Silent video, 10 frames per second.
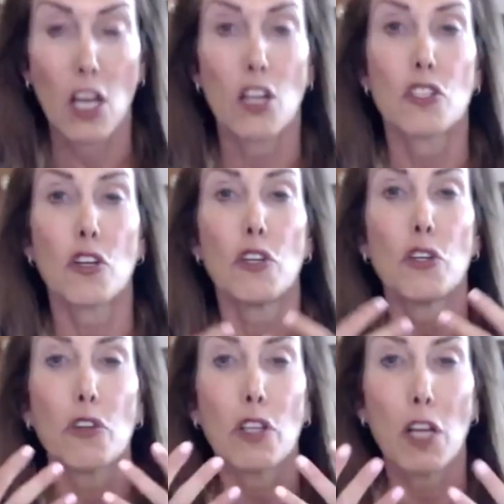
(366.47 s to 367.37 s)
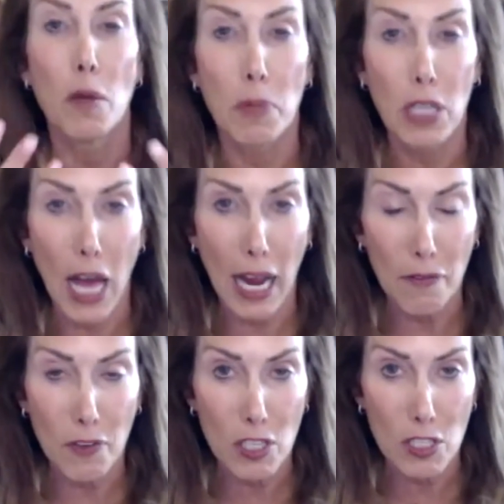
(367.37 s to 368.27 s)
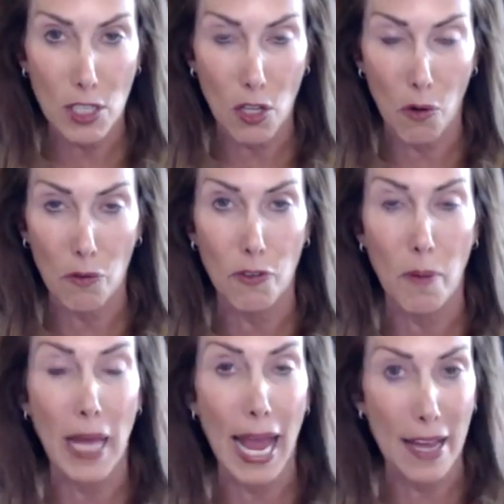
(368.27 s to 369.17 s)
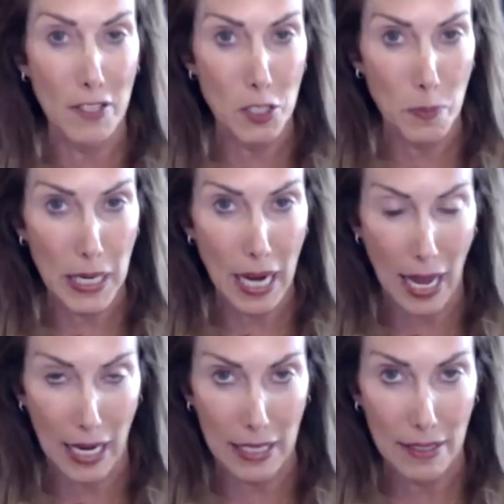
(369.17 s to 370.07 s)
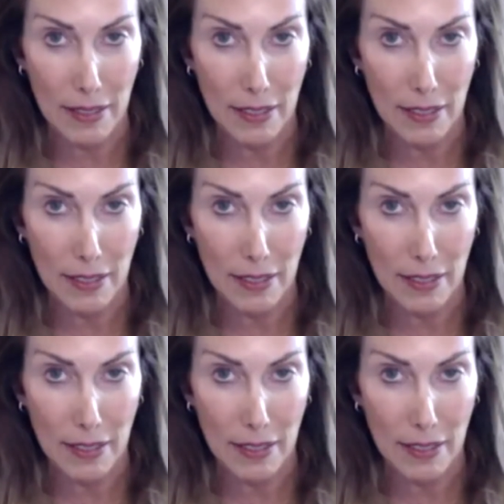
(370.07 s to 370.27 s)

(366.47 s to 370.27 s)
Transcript: So you're going to apply for this loan from the SBA,